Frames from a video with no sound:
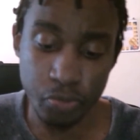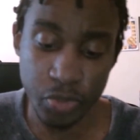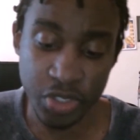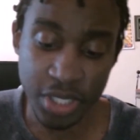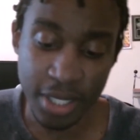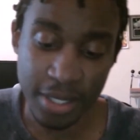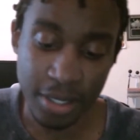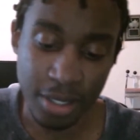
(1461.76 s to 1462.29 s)

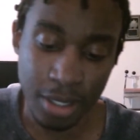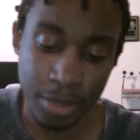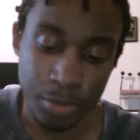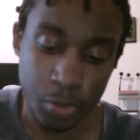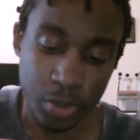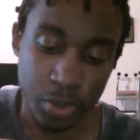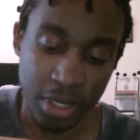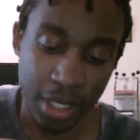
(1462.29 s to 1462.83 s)
Said it
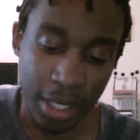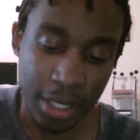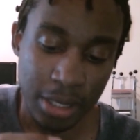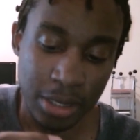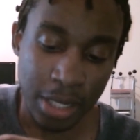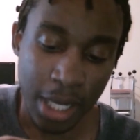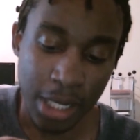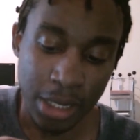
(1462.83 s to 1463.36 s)
comes with a
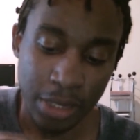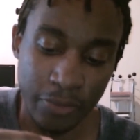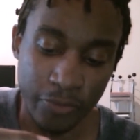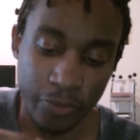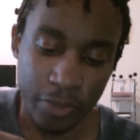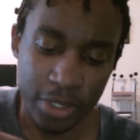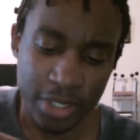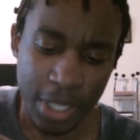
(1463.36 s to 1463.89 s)
90.
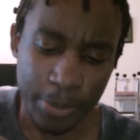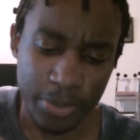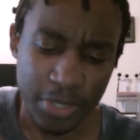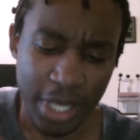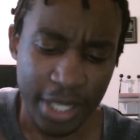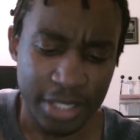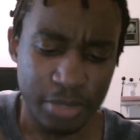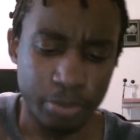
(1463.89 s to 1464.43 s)
It's
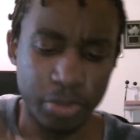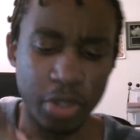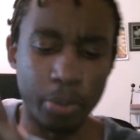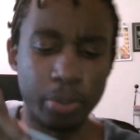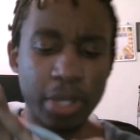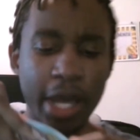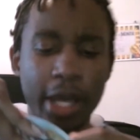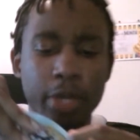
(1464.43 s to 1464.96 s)
the
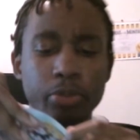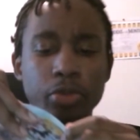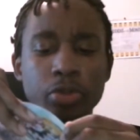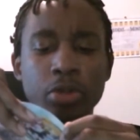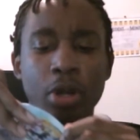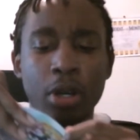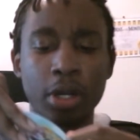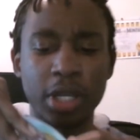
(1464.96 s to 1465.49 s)
Black
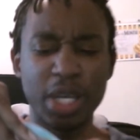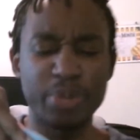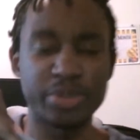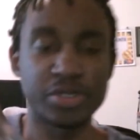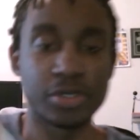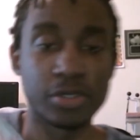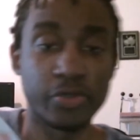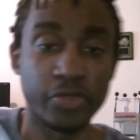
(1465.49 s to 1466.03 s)
Moon arc,
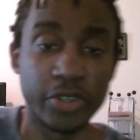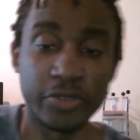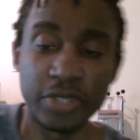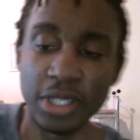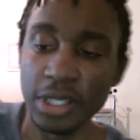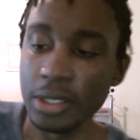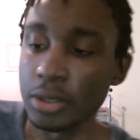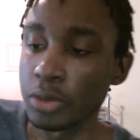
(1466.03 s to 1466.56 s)
episodes
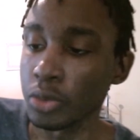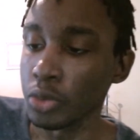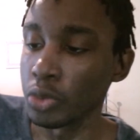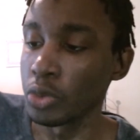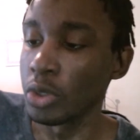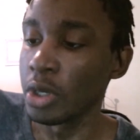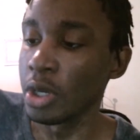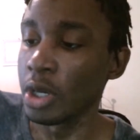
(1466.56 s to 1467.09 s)
15
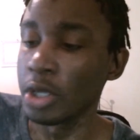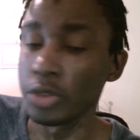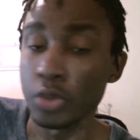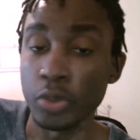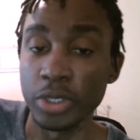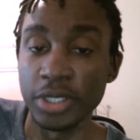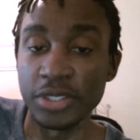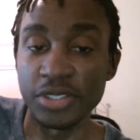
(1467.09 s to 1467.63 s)
through
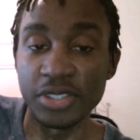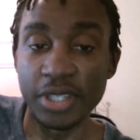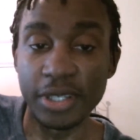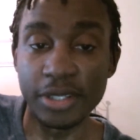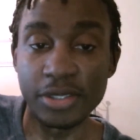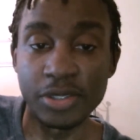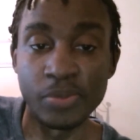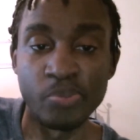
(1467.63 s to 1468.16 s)

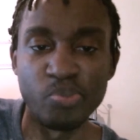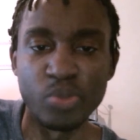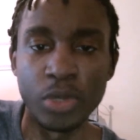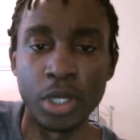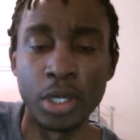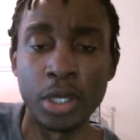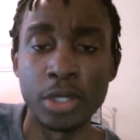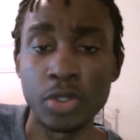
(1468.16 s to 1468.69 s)
26.
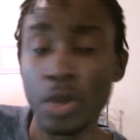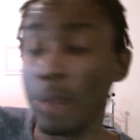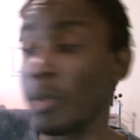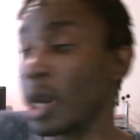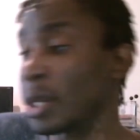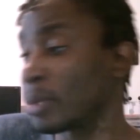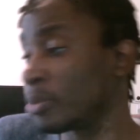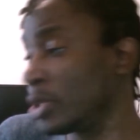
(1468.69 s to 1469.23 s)
So I
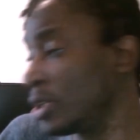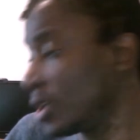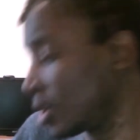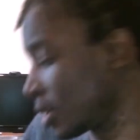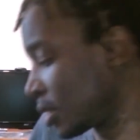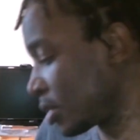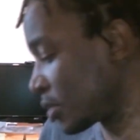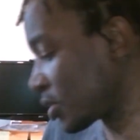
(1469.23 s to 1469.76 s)
might be
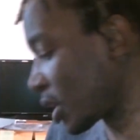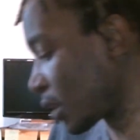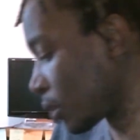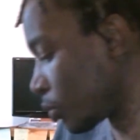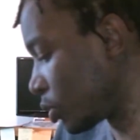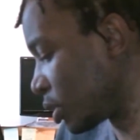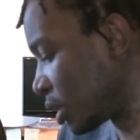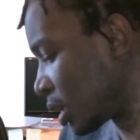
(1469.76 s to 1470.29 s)
getting into Sailor
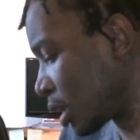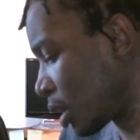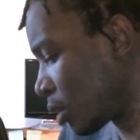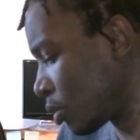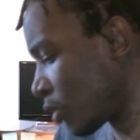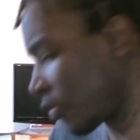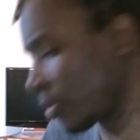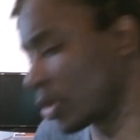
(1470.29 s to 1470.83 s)
Moon again. I
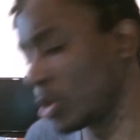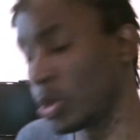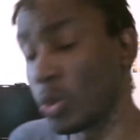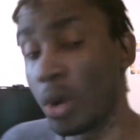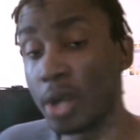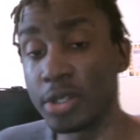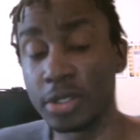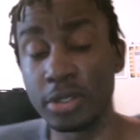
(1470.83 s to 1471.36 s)
don't know if I'm going to be
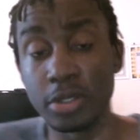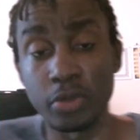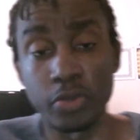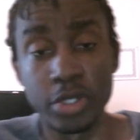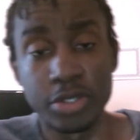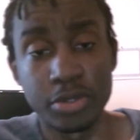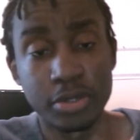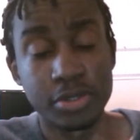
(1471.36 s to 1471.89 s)
watching the
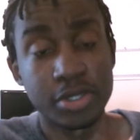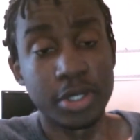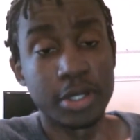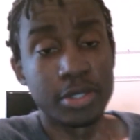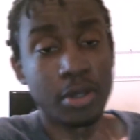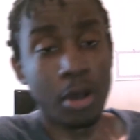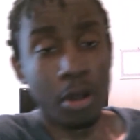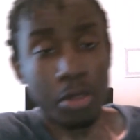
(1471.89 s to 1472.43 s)
original
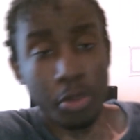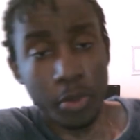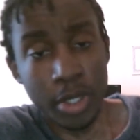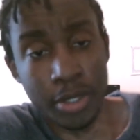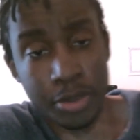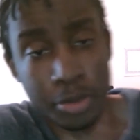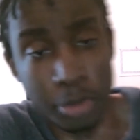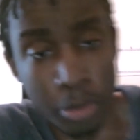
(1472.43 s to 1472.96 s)
series all the
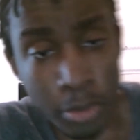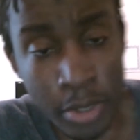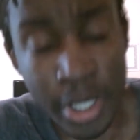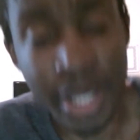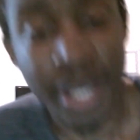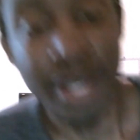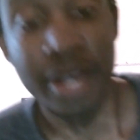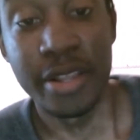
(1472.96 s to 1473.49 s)
way through,
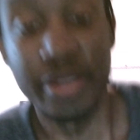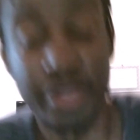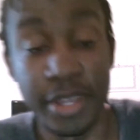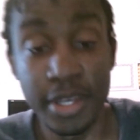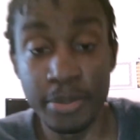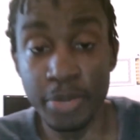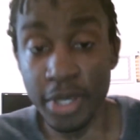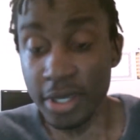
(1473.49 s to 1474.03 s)

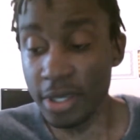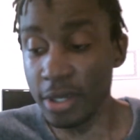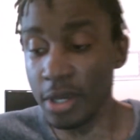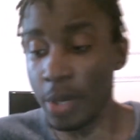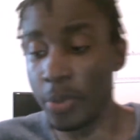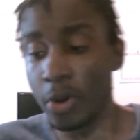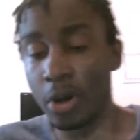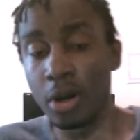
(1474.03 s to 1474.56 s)
then
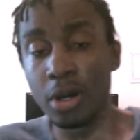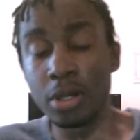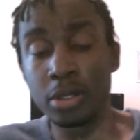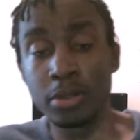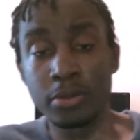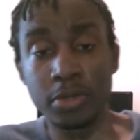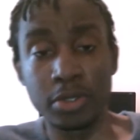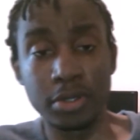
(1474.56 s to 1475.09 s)
picking up
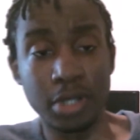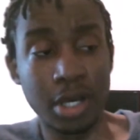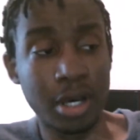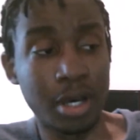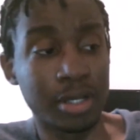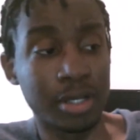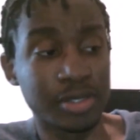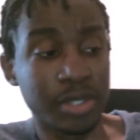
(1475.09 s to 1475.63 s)
on
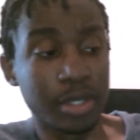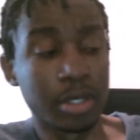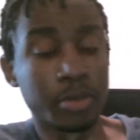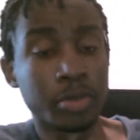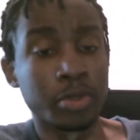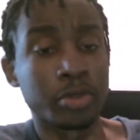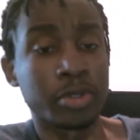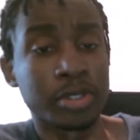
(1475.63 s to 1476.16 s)
Sailor
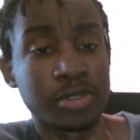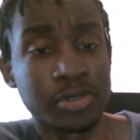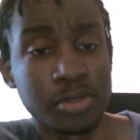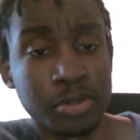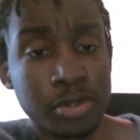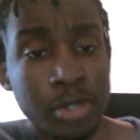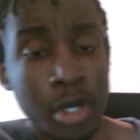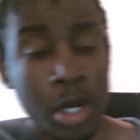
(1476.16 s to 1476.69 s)
Moon
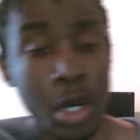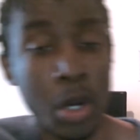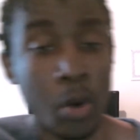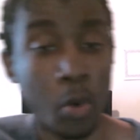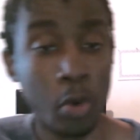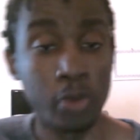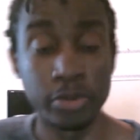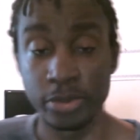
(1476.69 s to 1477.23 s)
Crystal,
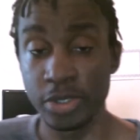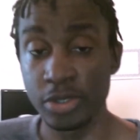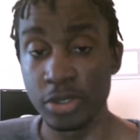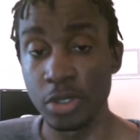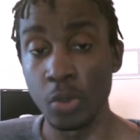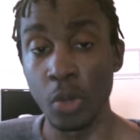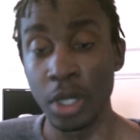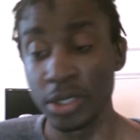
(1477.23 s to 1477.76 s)
or if I'm just
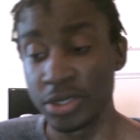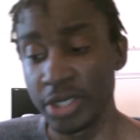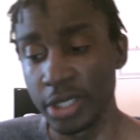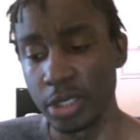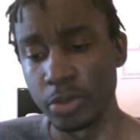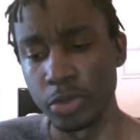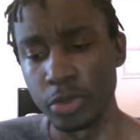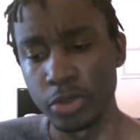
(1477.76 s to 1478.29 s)
going to watch
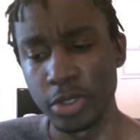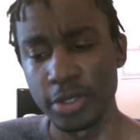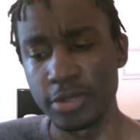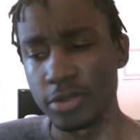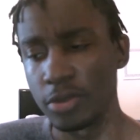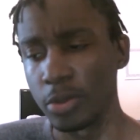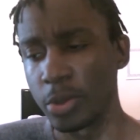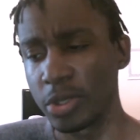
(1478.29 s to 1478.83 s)
Sailor Moon
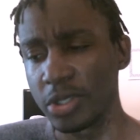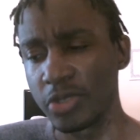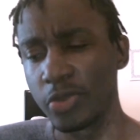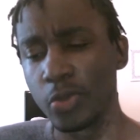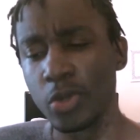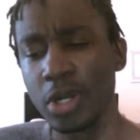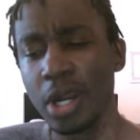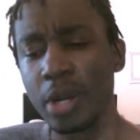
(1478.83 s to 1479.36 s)
Crystal. Because
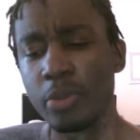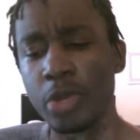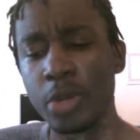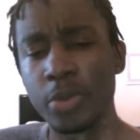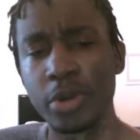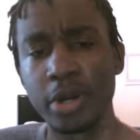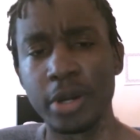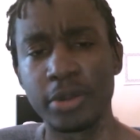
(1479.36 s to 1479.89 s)
from what I
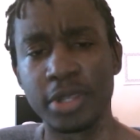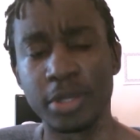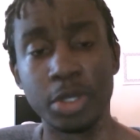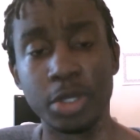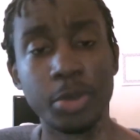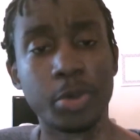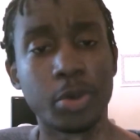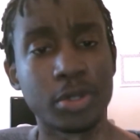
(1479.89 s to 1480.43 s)
remember, I
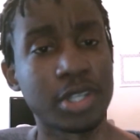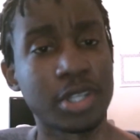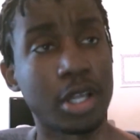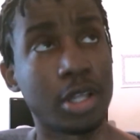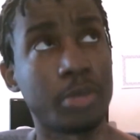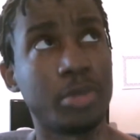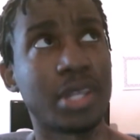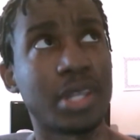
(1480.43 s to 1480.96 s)
think people were
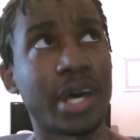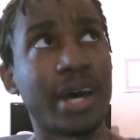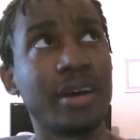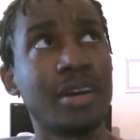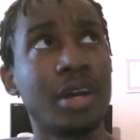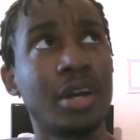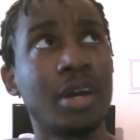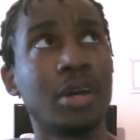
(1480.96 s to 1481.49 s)
telling me
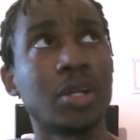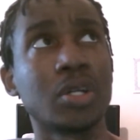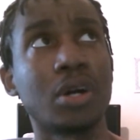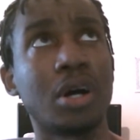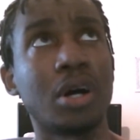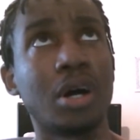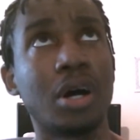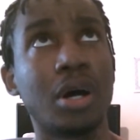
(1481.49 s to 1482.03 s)
that,
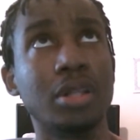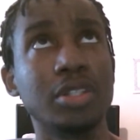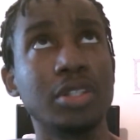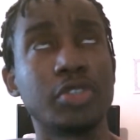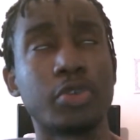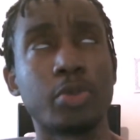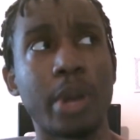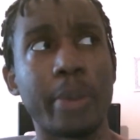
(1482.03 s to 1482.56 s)
at
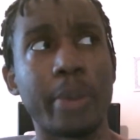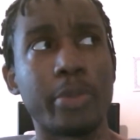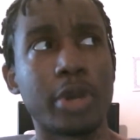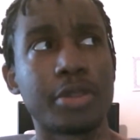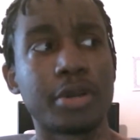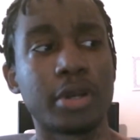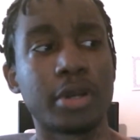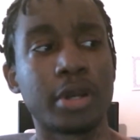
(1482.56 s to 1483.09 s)
least from what my
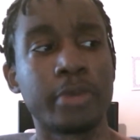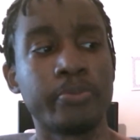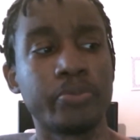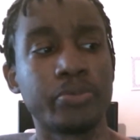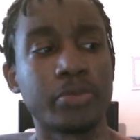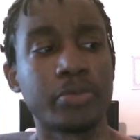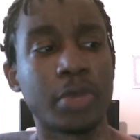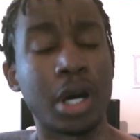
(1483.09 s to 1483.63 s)
brother
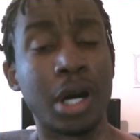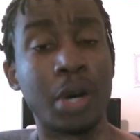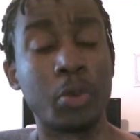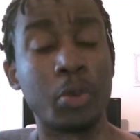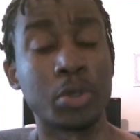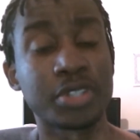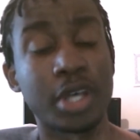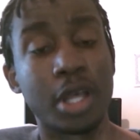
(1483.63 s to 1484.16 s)

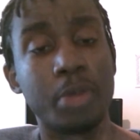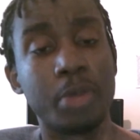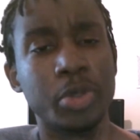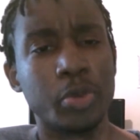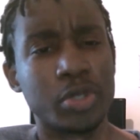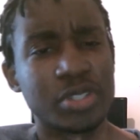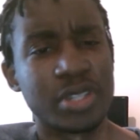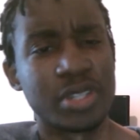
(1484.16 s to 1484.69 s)
was telling
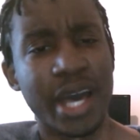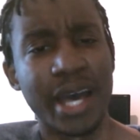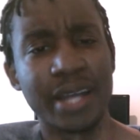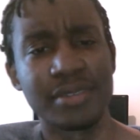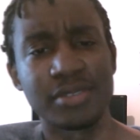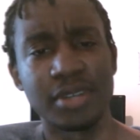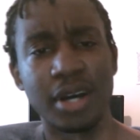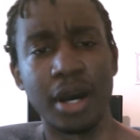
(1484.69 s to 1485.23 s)
me, was
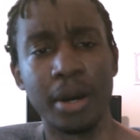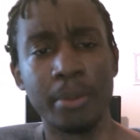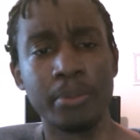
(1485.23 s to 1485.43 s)
that,